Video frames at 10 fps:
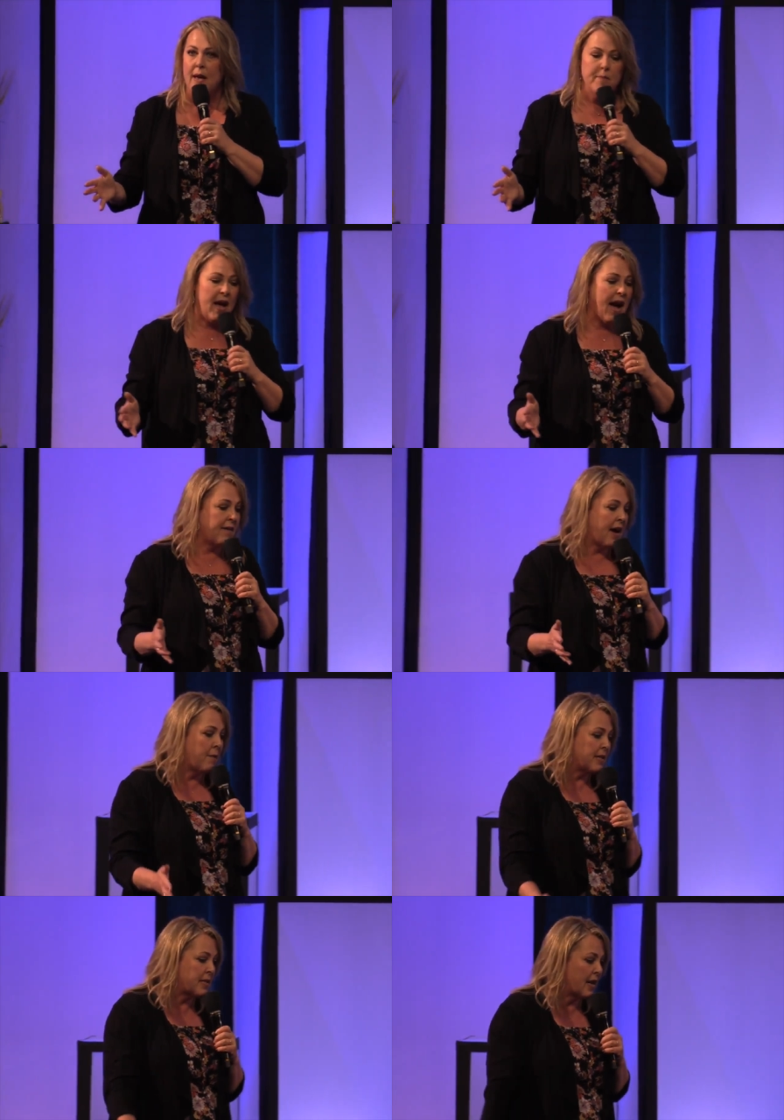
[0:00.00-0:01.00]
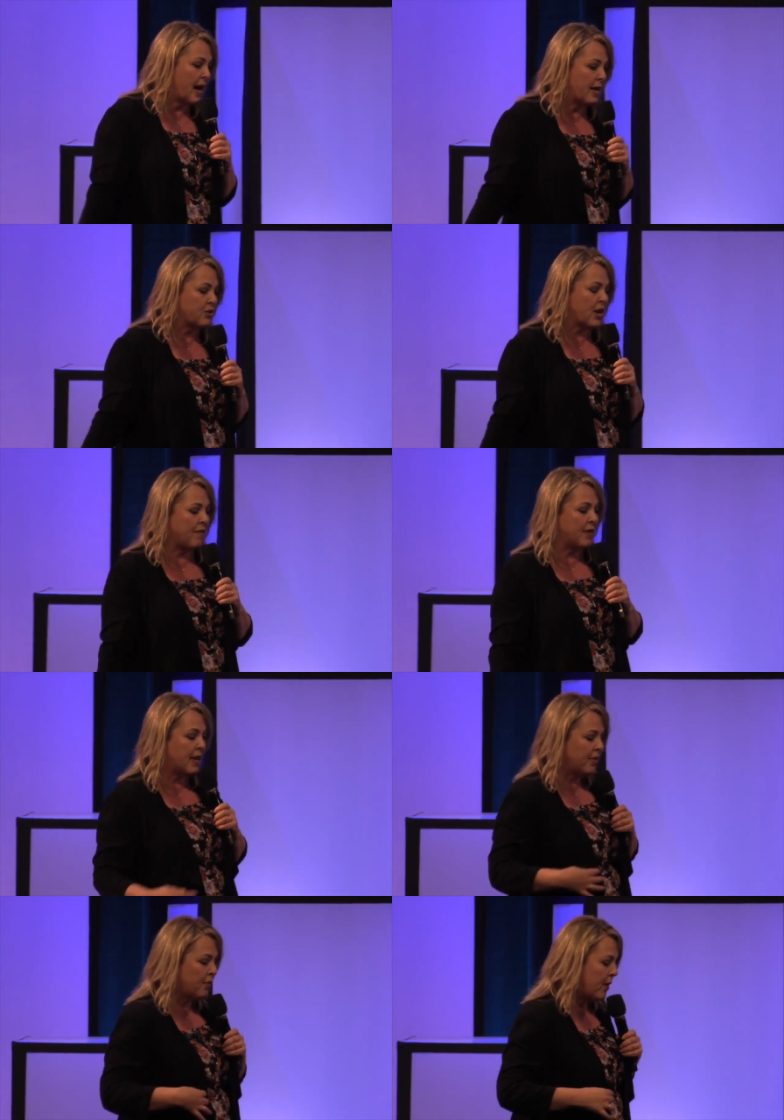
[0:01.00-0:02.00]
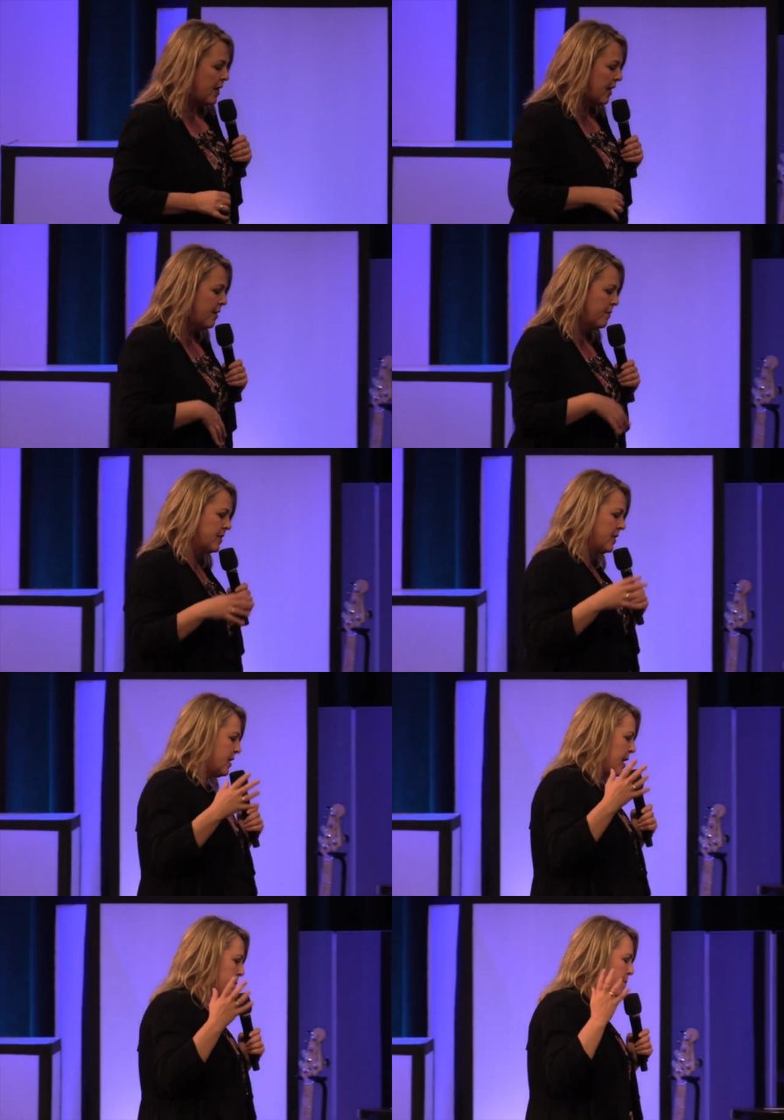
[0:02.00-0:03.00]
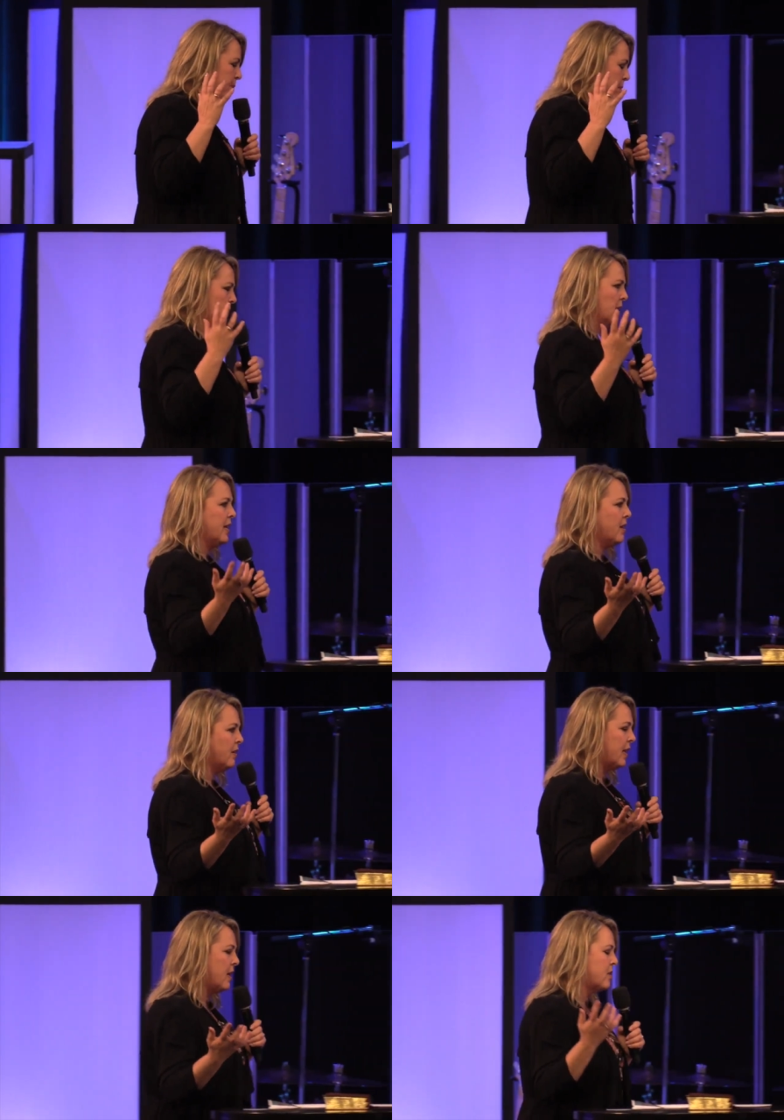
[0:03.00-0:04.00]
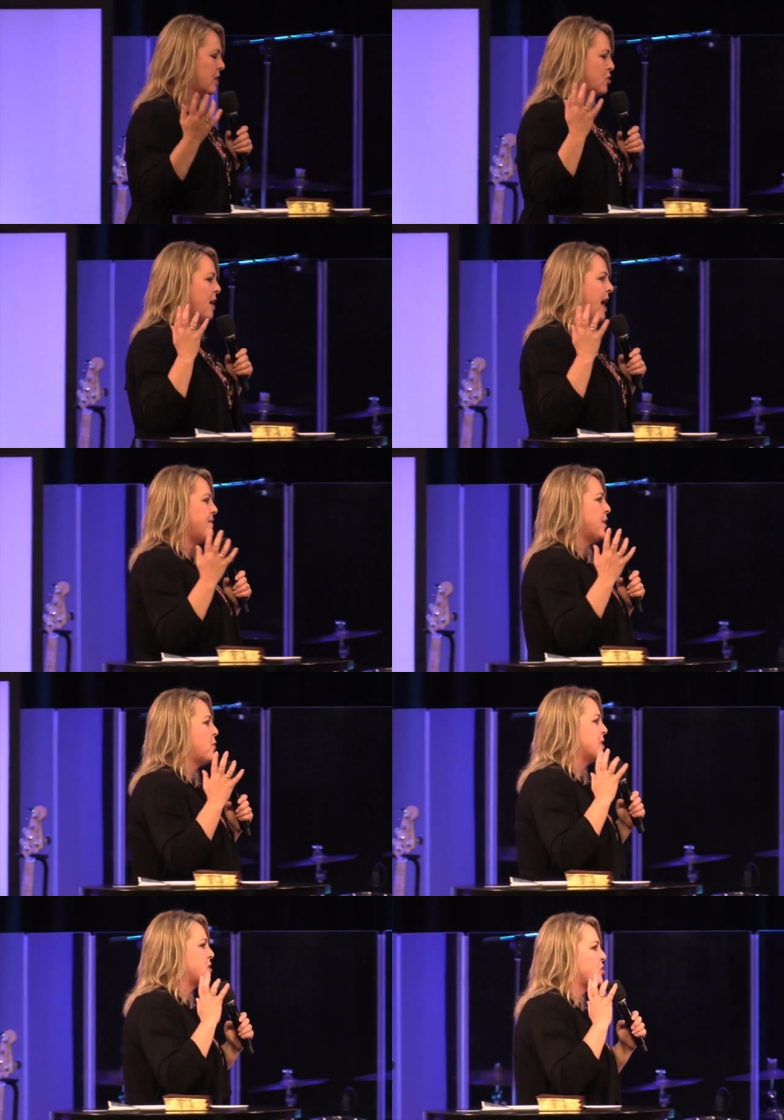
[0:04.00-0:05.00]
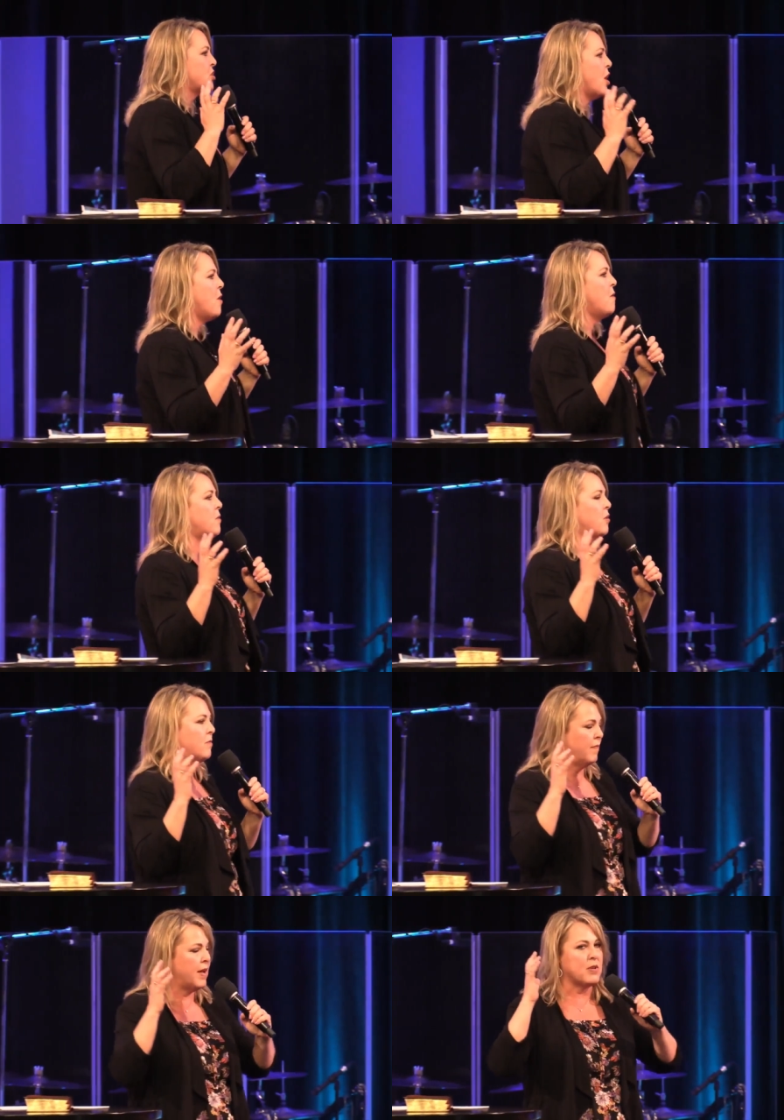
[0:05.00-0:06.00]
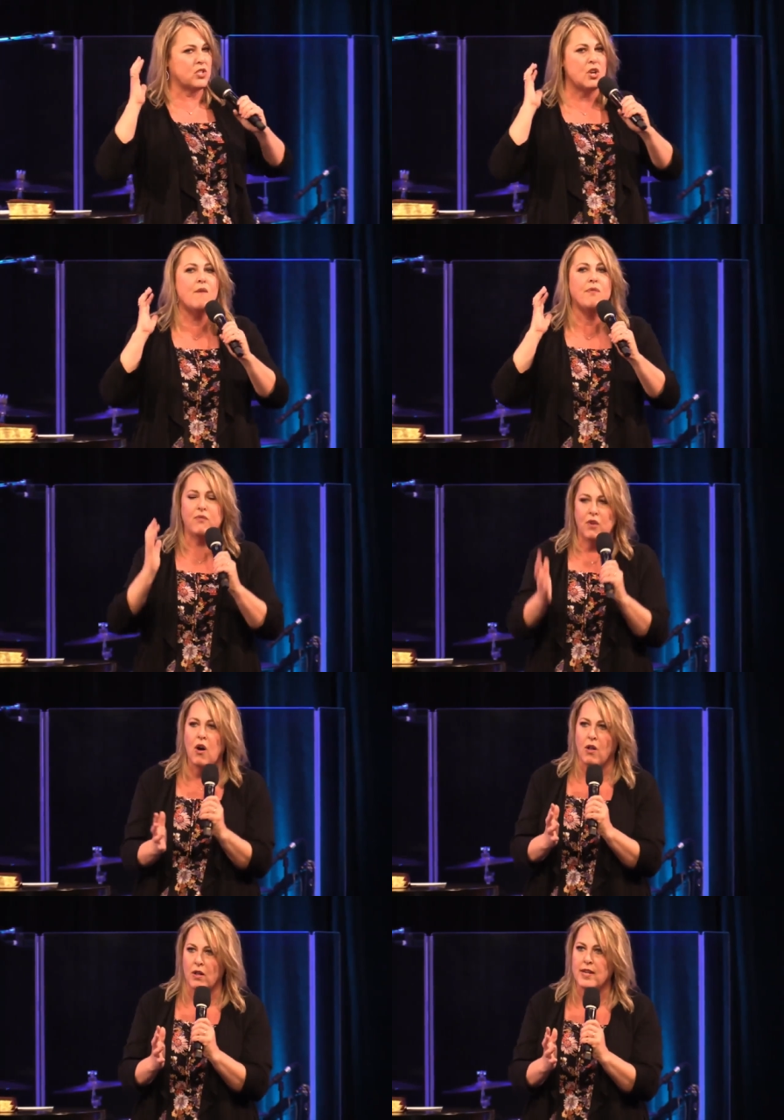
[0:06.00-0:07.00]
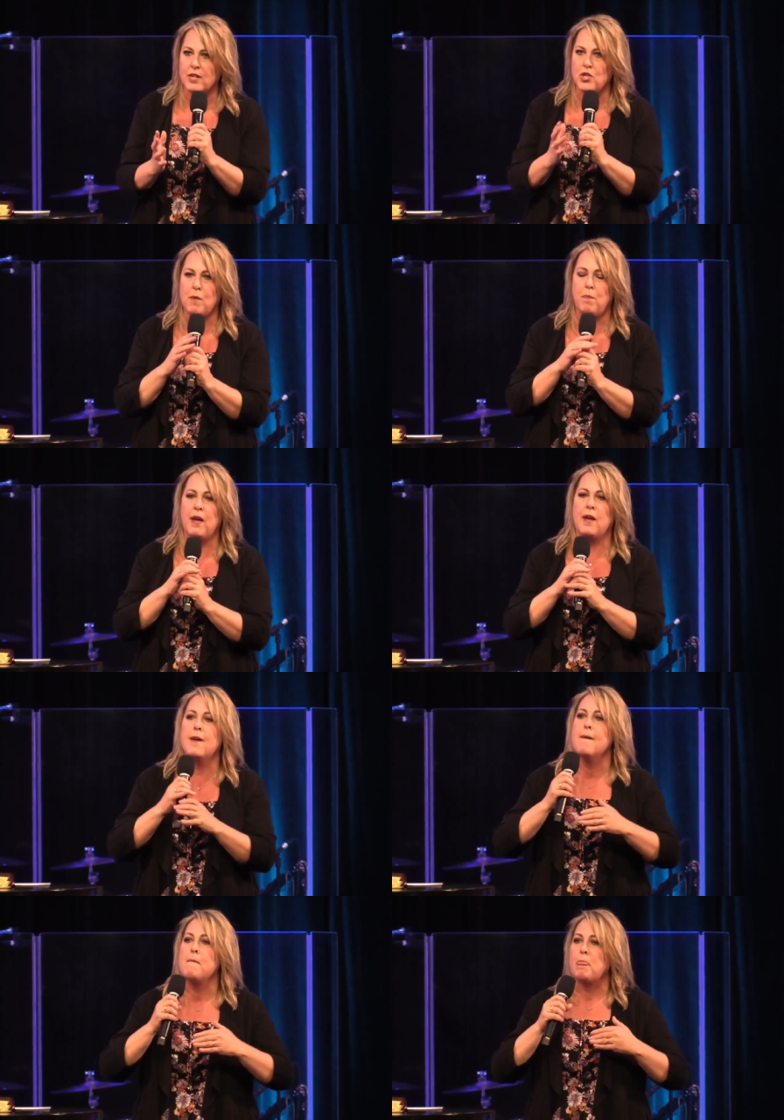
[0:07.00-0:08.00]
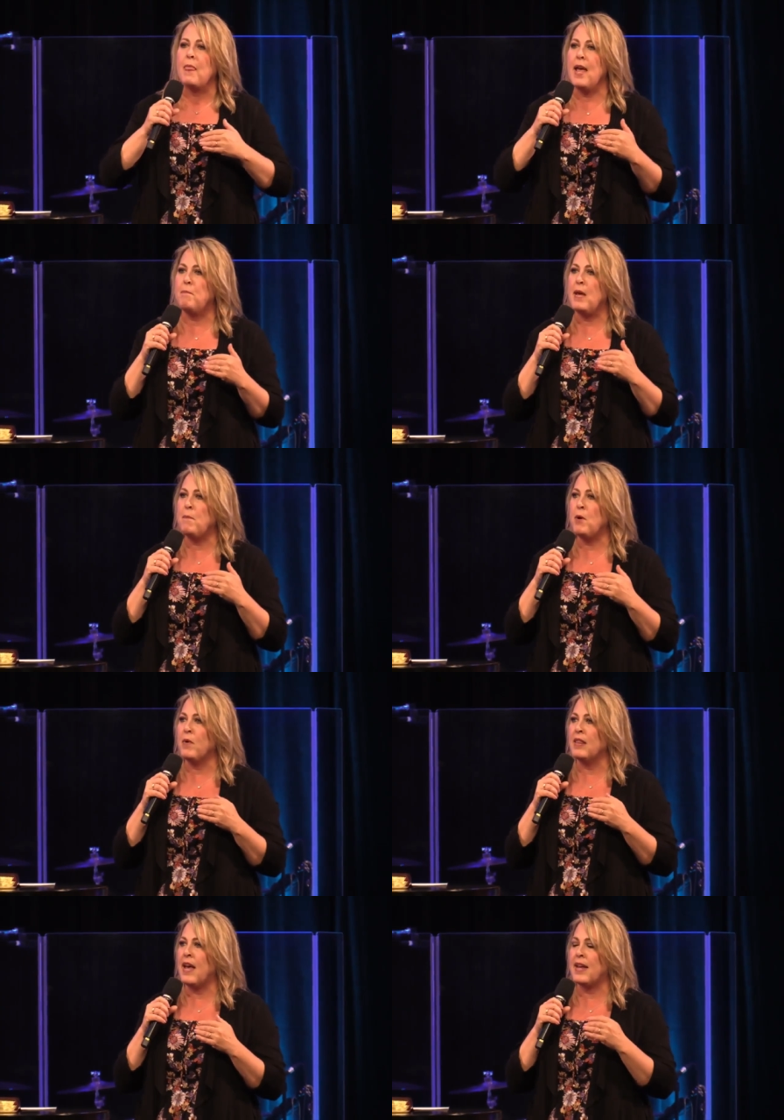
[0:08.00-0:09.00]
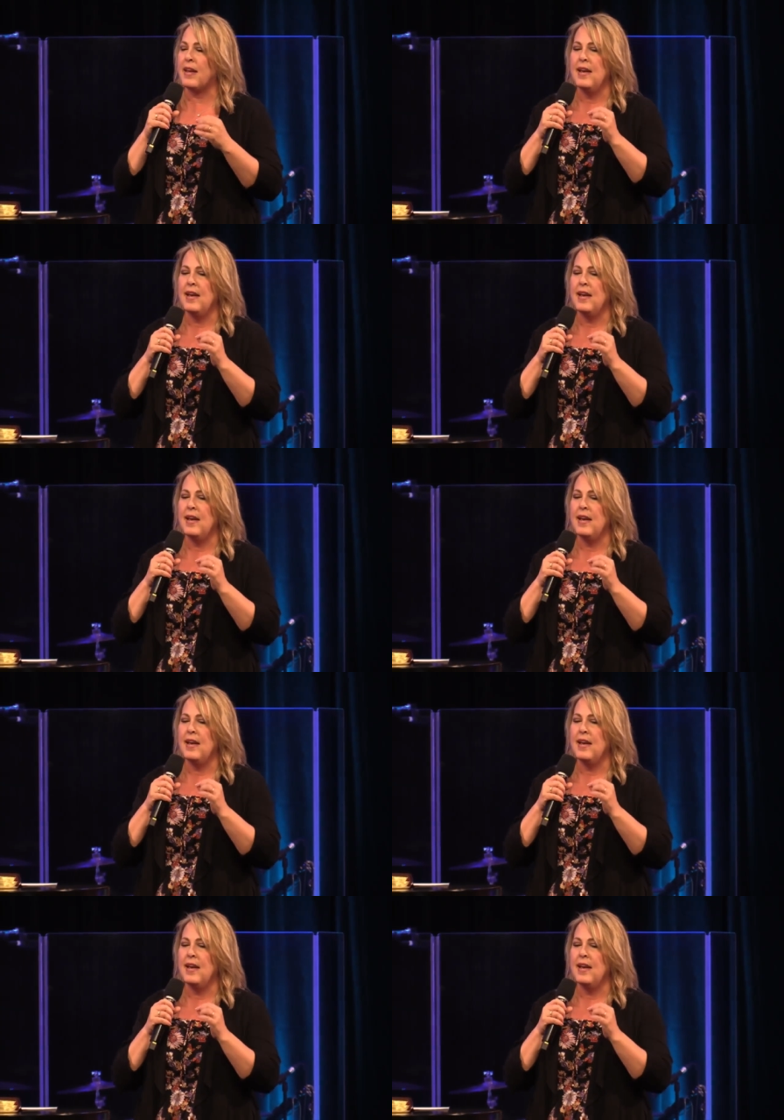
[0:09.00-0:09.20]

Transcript: I, I was uh, driving the other week and it was just like literally the traffic was so it was so full in GP and people were like,